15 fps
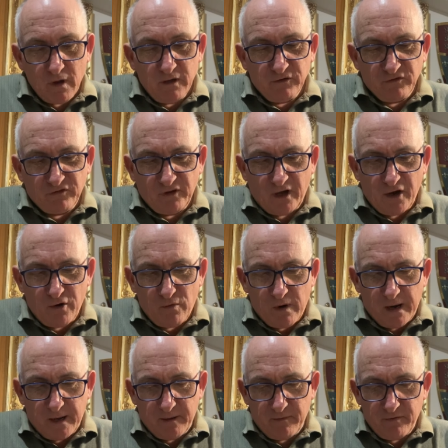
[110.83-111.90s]

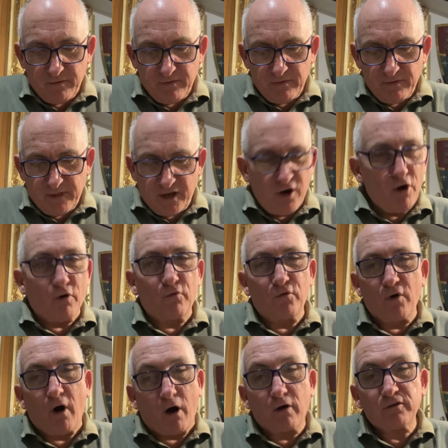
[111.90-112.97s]
So they're not
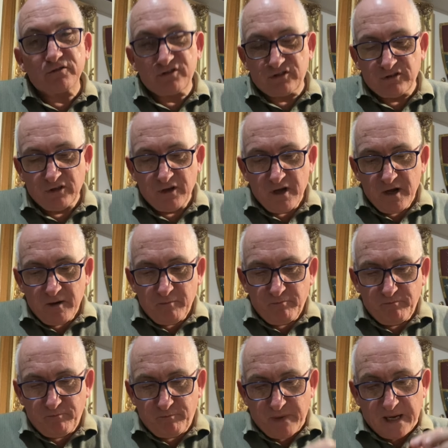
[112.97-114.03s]
rocks.
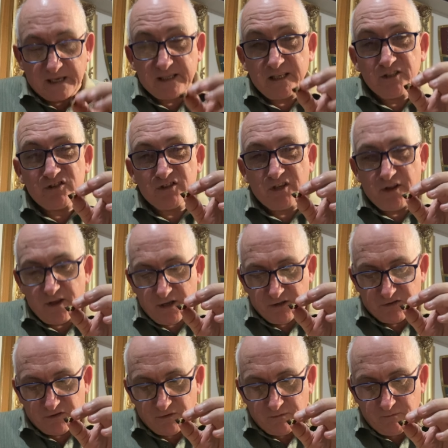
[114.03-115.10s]
But listen to
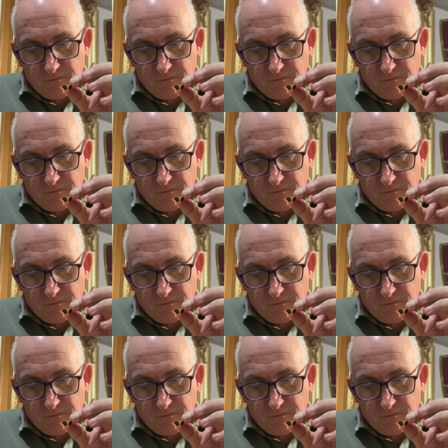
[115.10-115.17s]
this,